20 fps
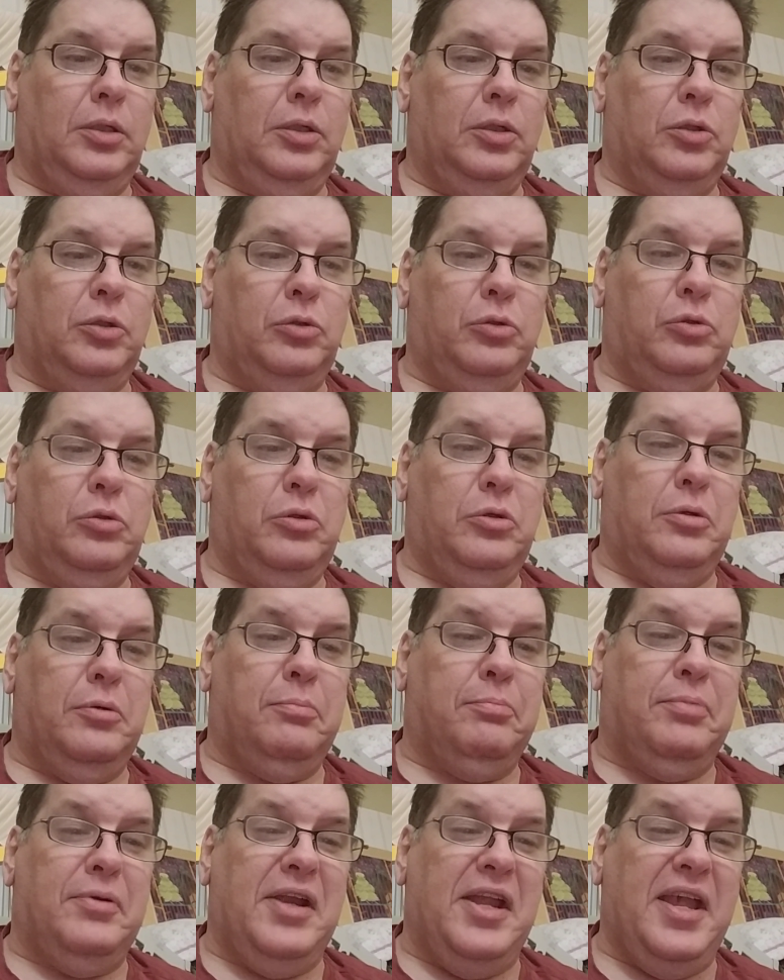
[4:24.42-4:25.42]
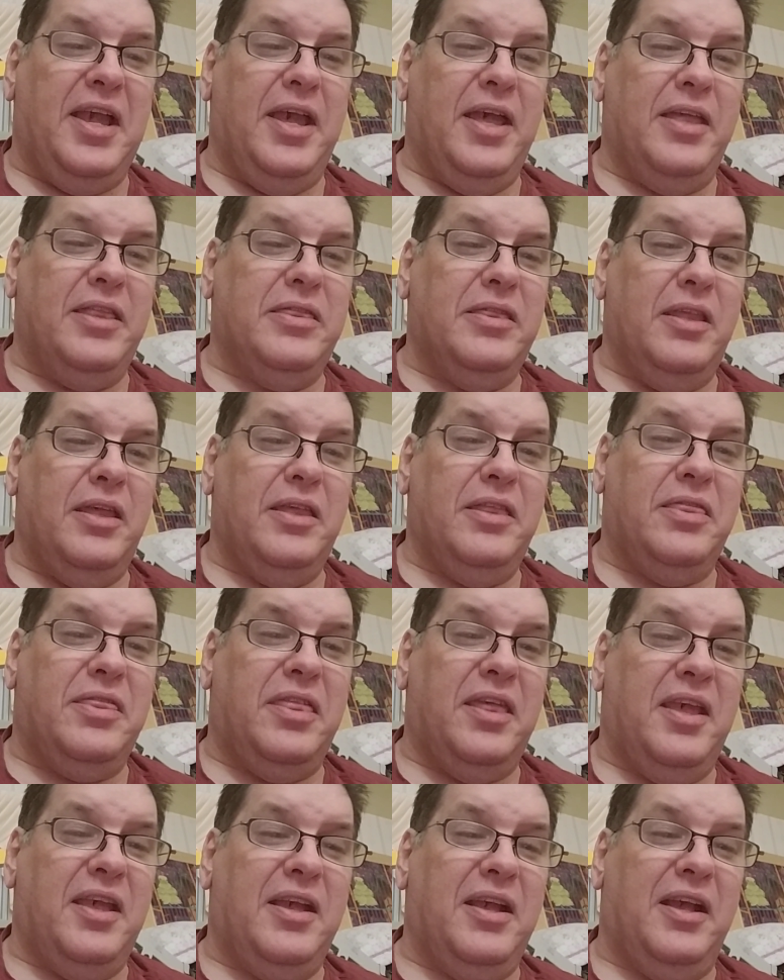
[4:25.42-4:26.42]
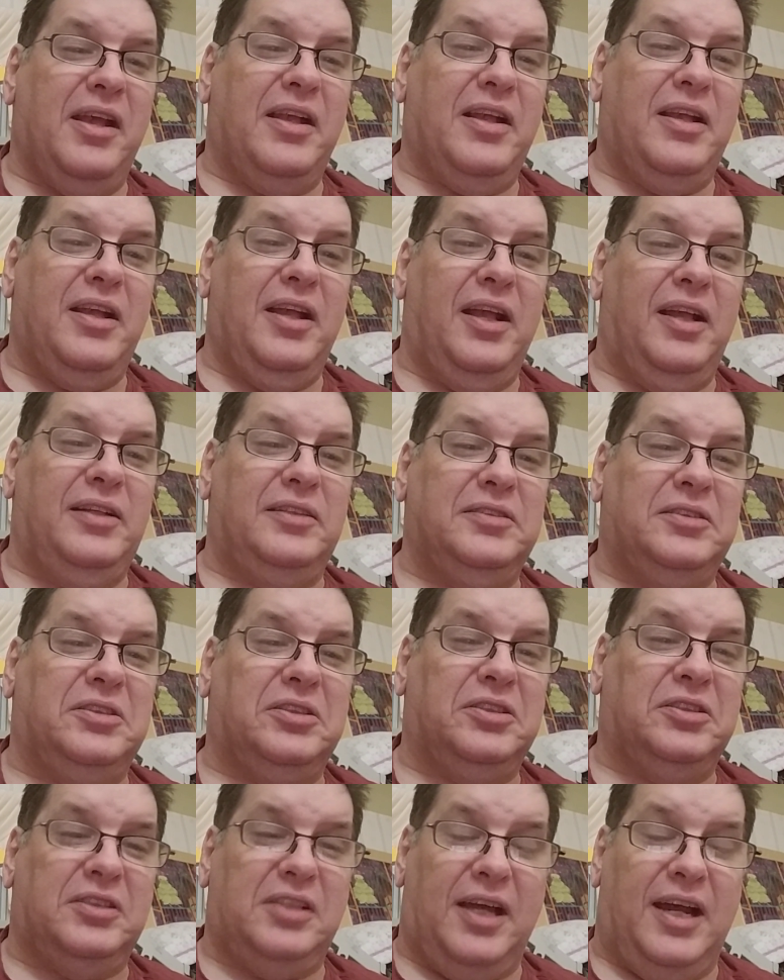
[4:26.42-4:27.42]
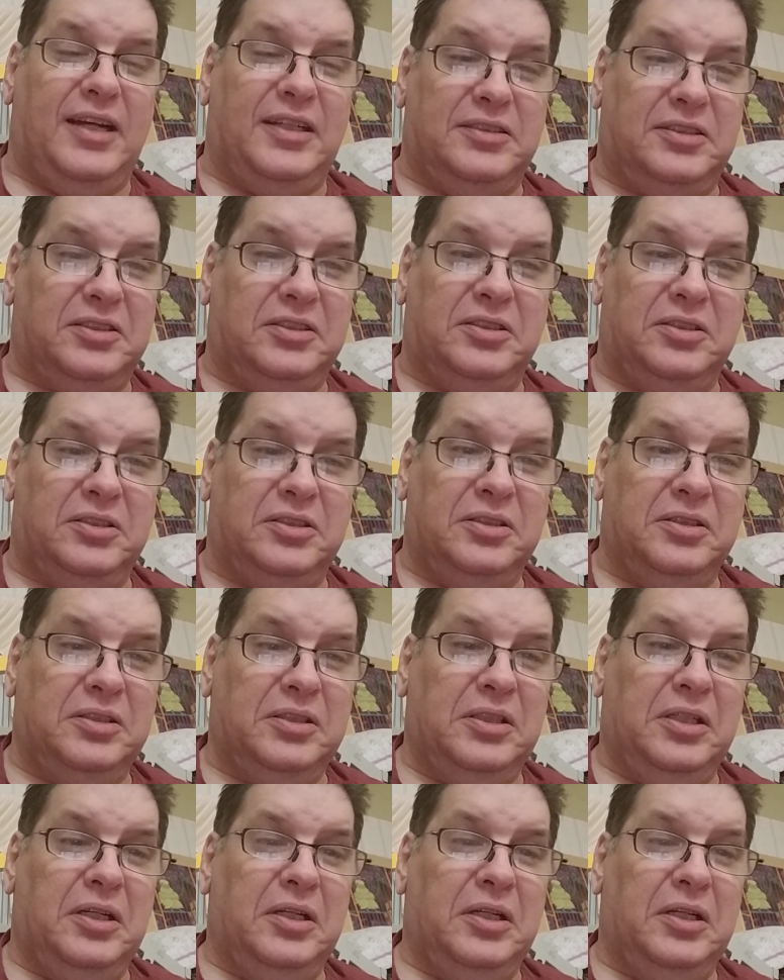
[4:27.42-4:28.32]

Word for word: You bring anything against us,